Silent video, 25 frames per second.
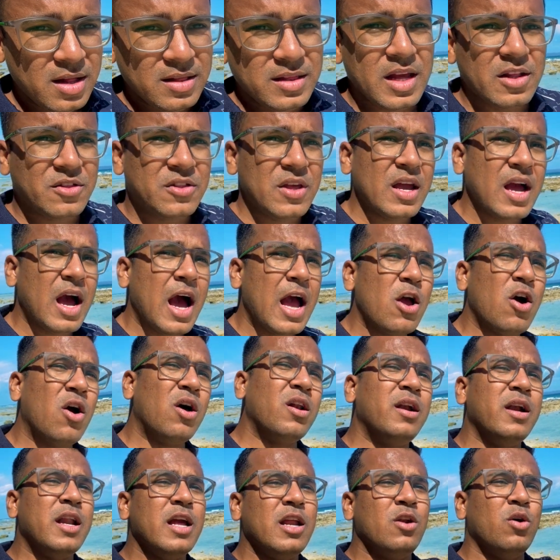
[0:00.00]
They think, I
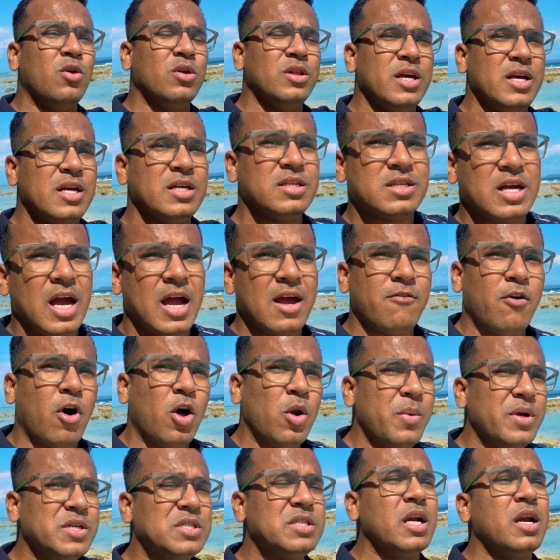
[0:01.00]
already know this. I have
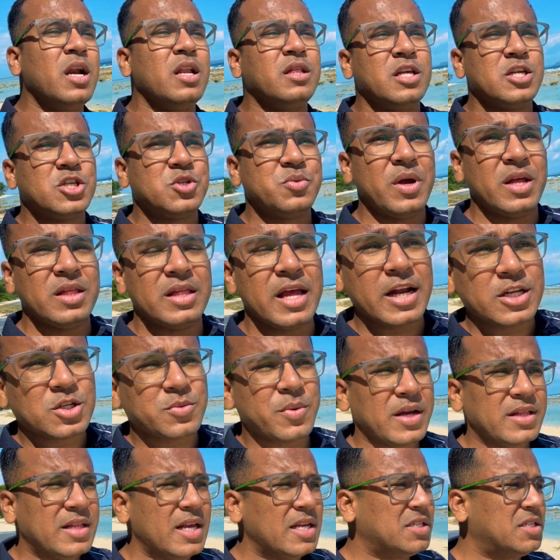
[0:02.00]
always done it this way. And that's
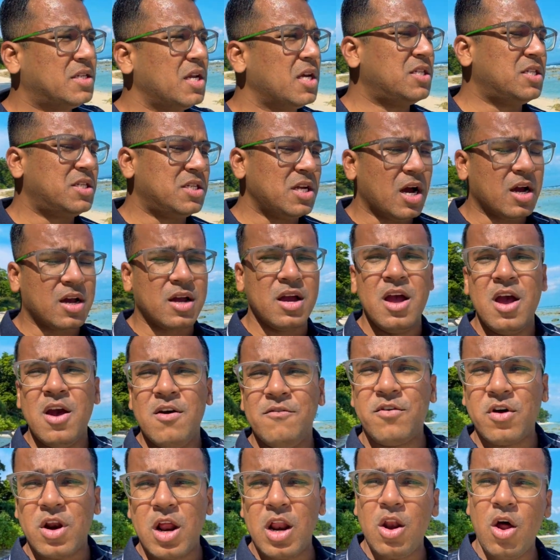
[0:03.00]
why they're stuck
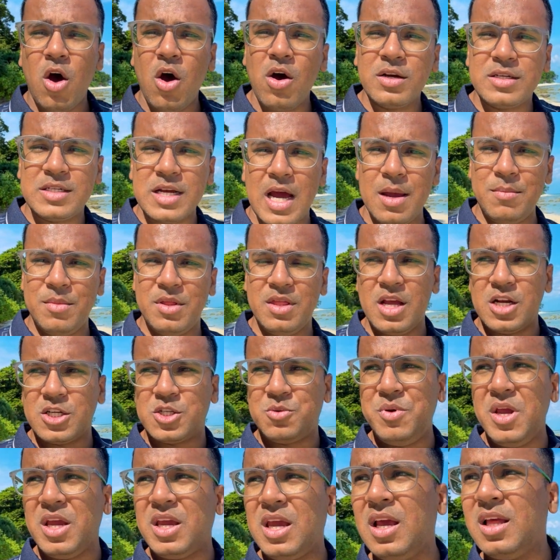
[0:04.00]
for a long time in their
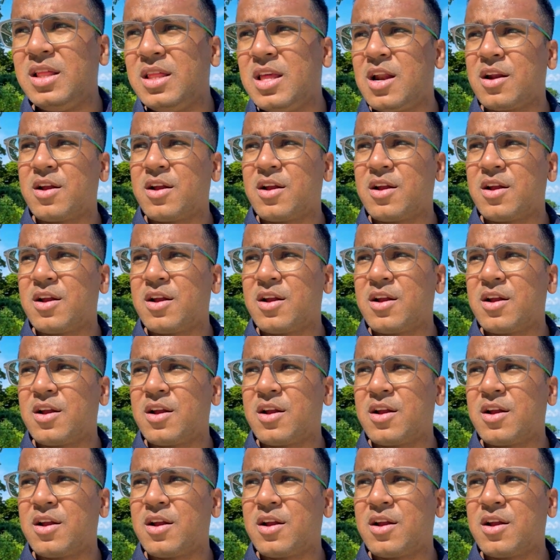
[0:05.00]
speaking, in their